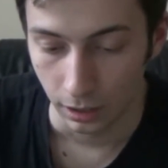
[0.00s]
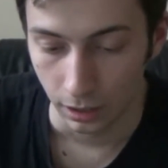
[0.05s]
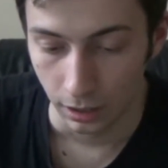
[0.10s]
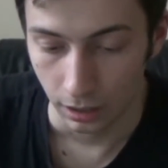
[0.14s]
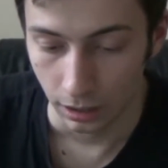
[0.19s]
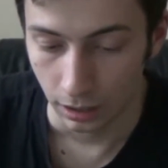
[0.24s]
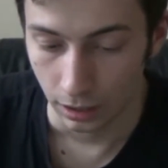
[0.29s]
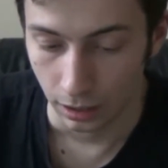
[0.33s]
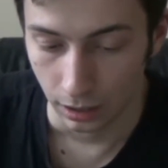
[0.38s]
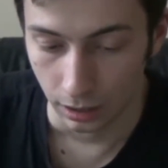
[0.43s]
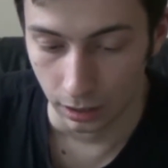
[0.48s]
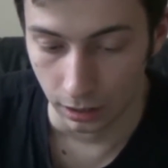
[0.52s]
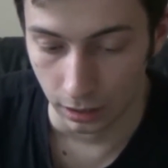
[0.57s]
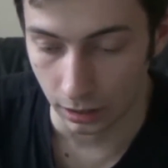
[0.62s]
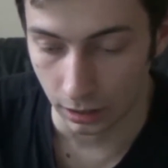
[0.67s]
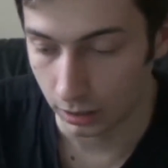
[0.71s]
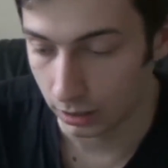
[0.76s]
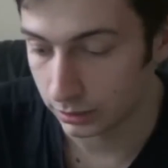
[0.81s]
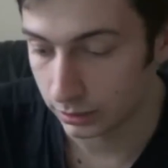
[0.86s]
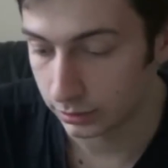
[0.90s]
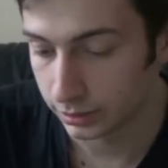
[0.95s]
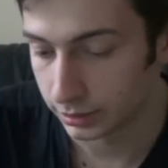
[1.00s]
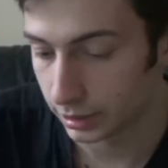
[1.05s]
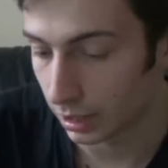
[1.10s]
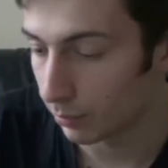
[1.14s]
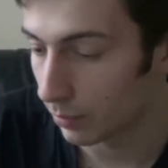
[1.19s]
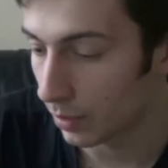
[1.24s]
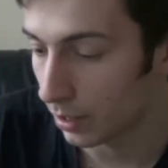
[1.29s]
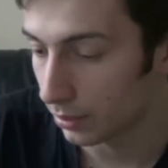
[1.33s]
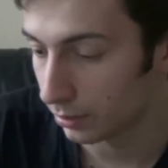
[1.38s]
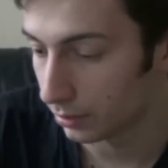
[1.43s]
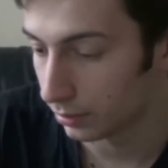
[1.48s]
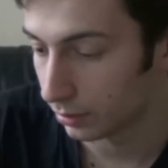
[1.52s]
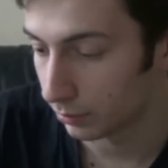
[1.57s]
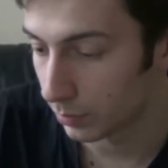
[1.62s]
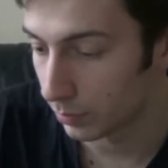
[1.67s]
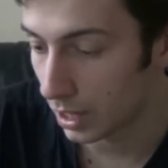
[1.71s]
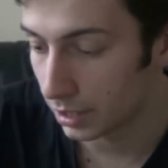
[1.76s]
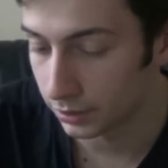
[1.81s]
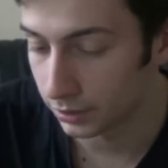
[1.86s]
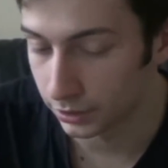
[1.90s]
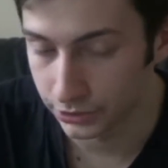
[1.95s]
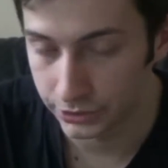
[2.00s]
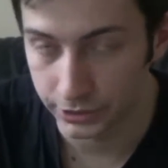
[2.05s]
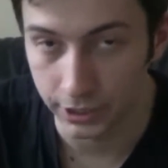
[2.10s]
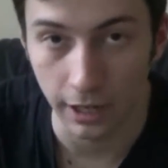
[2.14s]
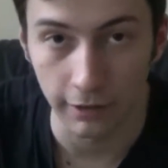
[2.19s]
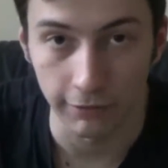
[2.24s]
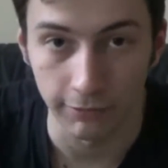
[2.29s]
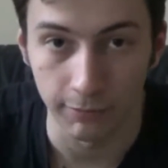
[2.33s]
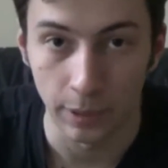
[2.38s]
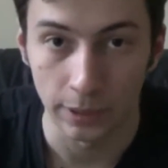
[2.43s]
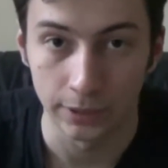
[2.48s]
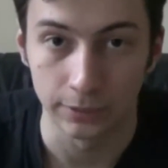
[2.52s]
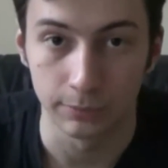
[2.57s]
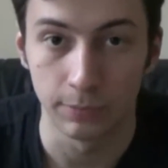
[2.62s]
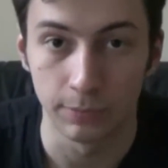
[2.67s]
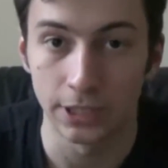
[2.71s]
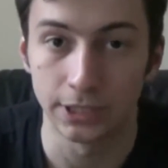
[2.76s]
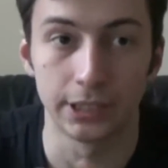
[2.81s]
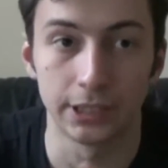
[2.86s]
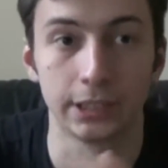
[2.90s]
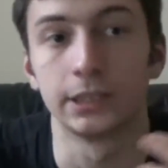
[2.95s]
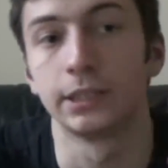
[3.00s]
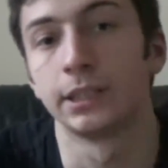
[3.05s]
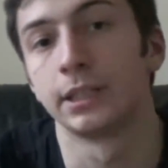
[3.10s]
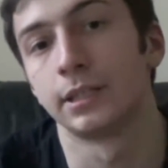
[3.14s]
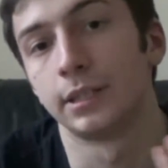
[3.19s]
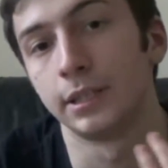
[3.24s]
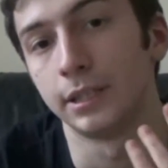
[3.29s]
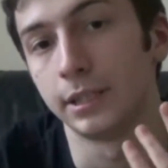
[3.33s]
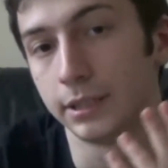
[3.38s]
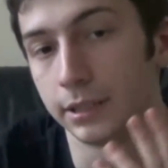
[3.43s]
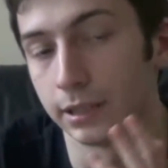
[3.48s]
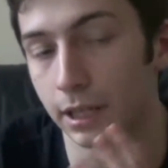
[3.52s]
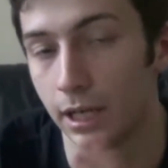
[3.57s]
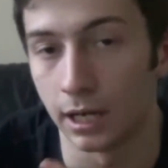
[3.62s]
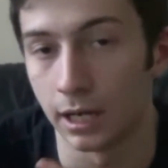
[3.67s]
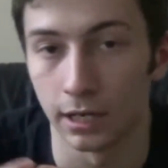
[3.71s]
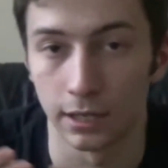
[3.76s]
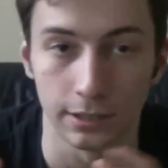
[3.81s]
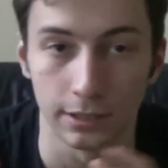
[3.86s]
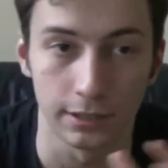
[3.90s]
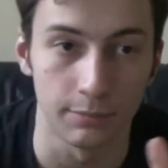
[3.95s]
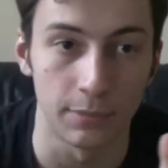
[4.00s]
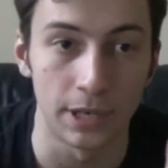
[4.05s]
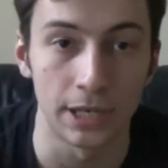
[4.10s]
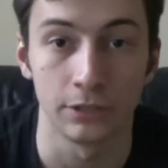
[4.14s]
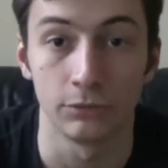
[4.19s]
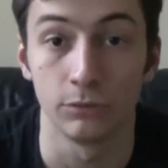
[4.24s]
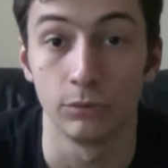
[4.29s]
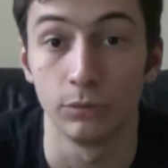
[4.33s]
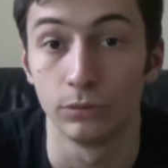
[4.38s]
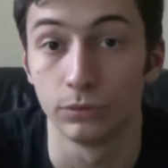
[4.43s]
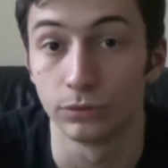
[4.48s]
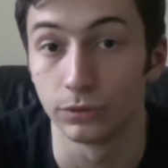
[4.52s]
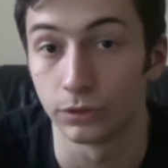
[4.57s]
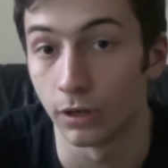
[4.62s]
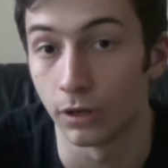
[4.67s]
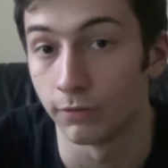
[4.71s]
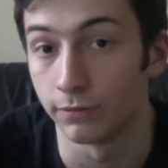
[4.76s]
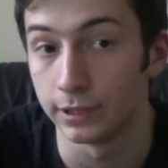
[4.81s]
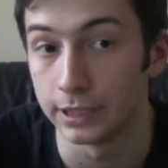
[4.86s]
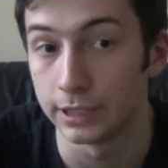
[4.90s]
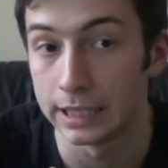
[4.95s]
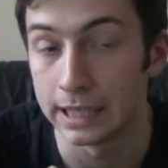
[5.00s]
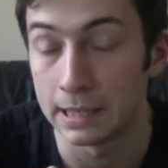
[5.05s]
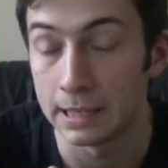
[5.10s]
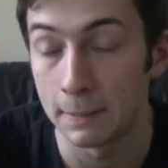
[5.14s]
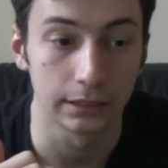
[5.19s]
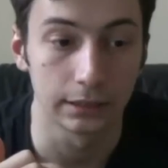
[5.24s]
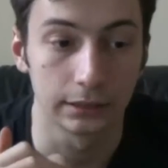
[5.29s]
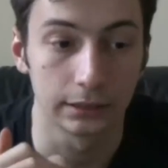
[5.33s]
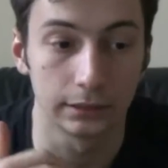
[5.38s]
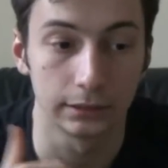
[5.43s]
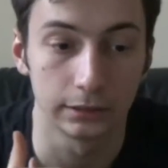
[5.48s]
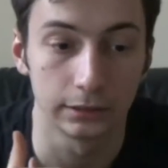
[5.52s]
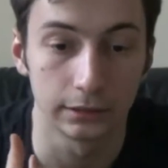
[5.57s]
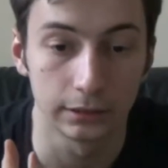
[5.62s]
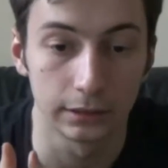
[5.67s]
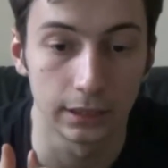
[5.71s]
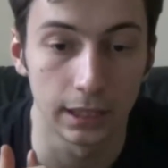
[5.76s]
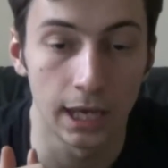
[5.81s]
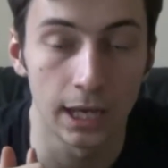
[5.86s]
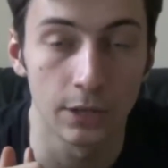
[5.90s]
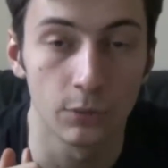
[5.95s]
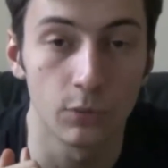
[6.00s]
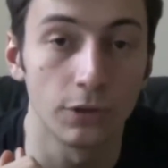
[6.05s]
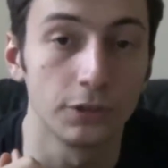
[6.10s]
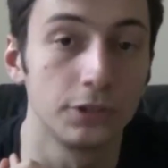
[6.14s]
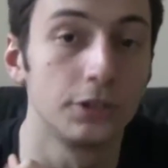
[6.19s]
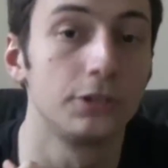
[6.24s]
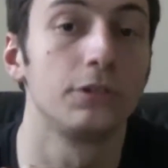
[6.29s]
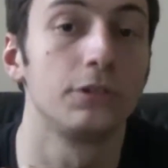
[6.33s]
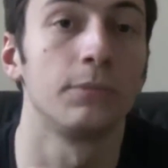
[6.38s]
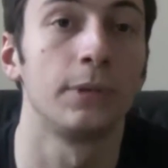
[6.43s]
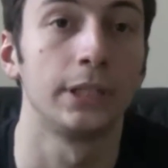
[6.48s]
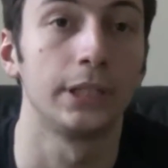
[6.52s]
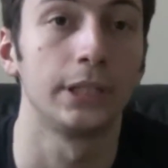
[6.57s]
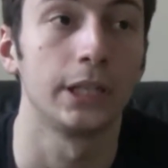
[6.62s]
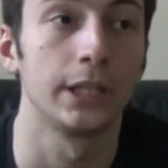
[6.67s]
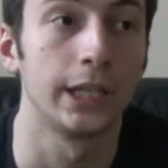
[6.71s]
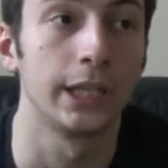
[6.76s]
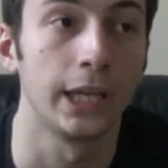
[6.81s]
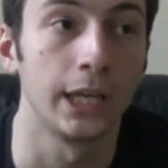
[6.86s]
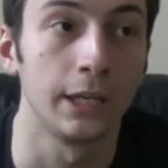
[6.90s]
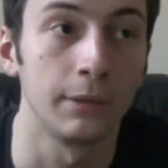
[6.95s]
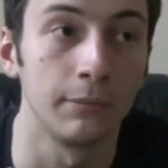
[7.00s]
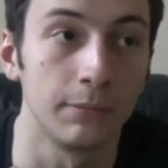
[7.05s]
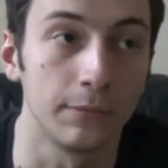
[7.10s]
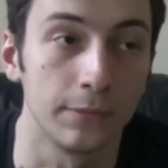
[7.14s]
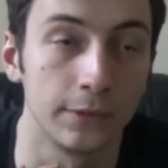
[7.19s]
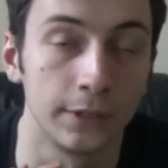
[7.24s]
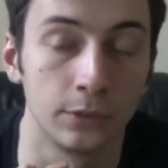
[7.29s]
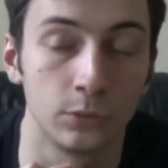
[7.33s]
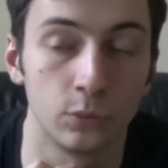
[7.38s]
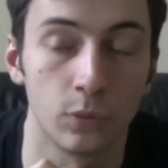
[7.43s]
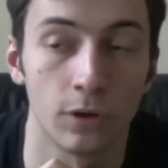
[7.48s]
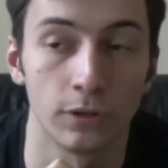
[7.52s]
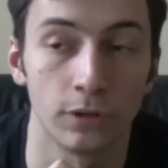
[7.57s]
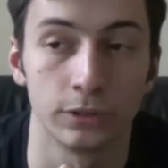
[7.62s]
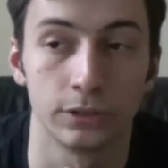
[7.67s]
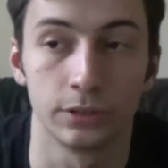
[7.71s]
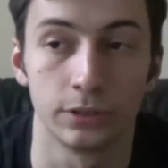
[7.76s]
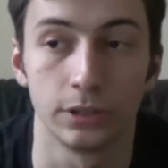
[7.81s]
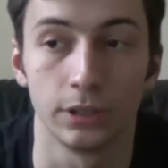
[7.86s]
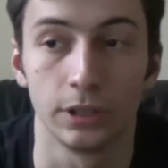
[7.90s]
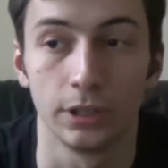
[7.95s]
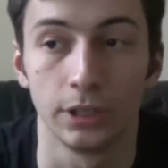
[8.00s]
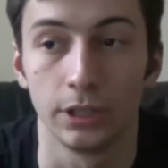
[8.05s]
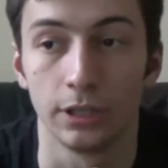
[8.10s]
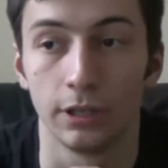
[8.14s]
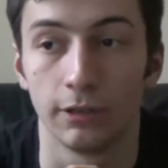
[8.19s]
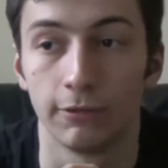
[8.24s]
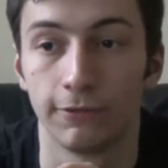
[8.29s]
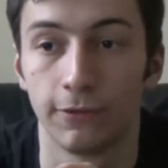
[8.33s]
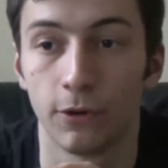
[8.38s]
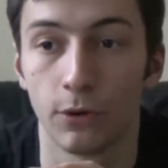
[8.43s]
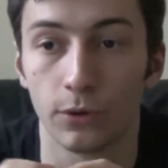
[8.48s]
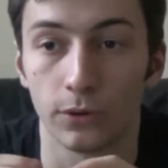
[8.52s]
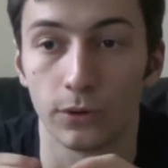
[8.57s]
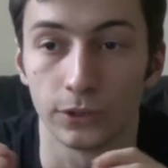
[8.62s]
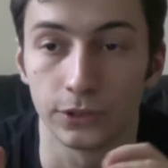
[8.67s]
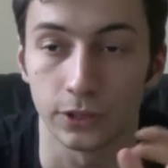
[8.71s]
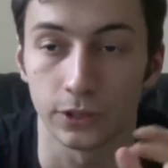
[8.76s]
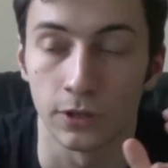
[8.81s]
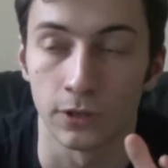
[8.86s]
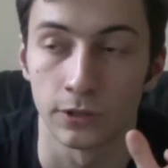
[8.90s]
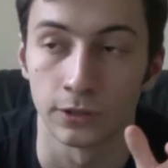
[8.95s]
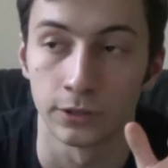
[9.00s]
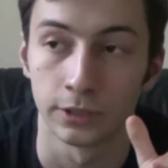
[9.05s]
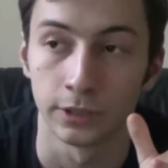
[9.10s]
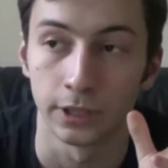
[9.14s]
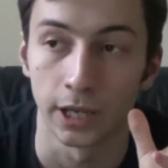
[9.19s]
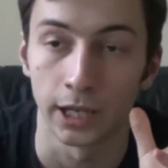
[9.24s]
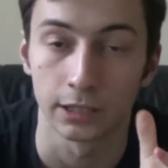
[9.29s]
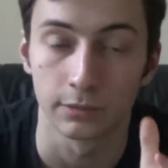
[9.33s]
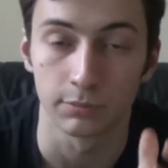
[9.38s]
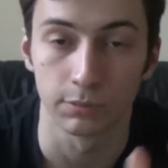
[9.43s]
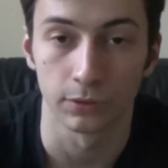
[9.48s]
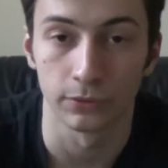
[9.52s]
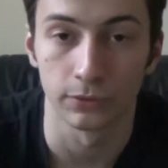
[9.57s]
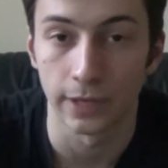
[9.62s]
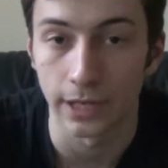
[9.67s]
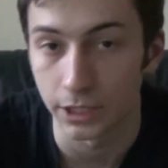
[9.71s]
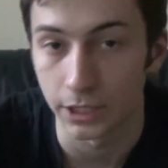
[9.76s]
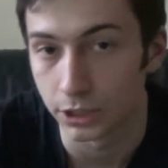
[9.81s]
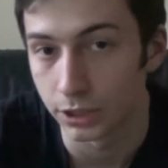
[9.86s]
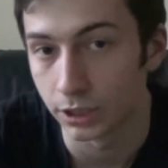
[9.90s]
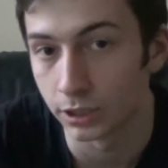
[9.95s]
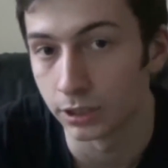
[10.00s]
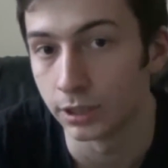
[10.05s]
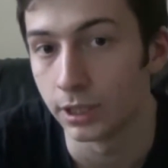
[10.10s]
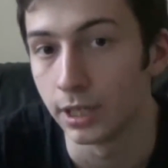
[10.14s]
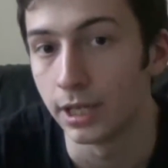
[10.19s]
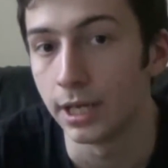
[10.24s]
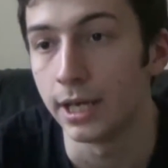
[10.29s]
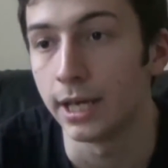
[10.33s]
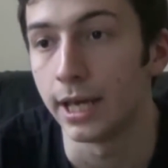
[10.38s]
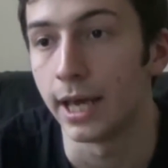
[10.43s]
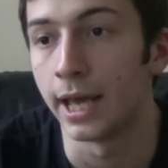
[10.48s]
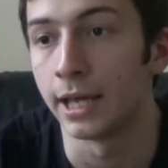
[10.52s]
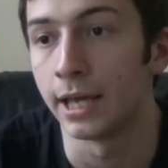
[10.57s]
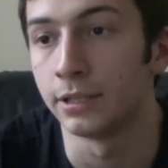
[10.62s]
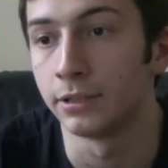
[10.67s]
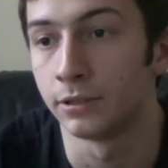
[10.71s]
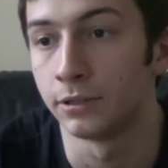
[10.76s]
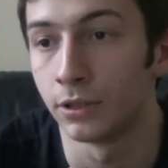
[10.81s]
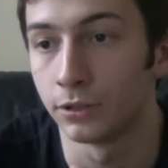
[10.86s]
And some other minor stuff, but basically these are the main rules of the game. I wanted to make a game that was focused on exploration and not